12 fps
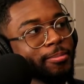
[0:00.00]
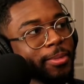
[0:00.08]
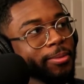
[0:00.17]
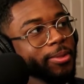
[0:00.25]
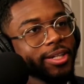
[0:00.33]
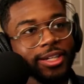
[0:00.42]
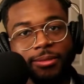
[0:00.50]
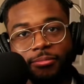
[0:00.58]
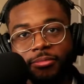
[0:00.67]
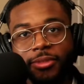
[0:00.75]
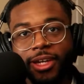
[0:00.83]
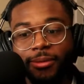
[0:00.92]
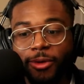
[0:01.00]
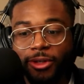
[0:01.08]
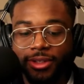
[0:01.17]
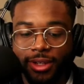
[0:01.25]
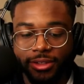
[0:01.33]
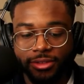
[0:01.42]
Baby Keem came
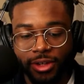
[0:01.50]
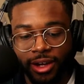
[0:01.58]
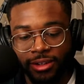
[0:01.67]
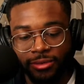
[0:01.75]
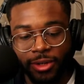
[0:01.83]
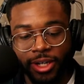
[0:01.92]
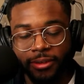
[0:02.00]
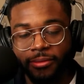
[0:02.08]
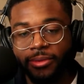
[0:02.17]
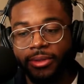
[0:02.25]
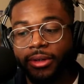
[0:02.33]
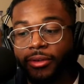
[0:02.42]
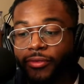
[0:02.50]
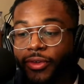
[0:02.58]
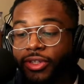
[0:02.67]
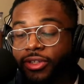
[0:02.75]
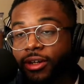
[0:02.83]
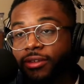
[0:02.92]
on that track, right?
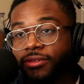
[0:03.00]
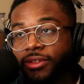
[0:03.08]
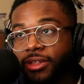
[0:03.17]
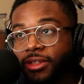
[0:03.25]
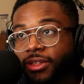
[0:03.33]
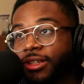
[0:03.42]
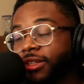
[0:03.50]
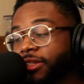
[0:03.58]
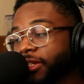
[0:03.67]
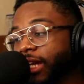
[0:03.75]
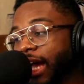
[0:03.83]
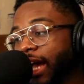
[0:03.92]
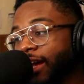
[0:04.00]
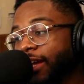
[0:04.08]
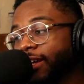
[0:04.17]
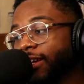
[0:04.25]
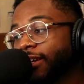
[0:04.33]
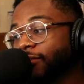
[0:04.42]
First off,
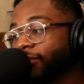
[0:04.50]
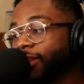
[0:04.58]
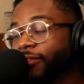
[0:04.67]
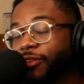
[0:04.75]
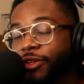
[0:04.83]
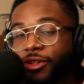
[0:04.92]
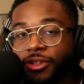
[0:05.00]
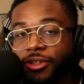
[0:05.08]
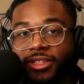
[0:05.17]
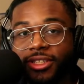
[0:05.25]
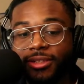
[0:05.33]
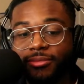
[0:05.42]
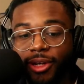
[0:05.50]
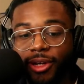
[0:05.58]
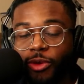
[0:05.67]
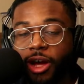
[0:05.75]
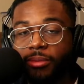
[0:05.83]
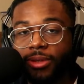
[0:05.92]
I have never heard this man
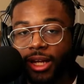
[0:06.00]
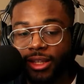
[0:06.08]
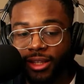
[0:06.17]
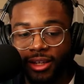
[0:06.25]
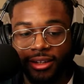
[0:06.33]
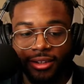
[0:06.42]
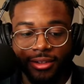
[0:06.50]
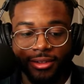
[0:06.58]
rap like that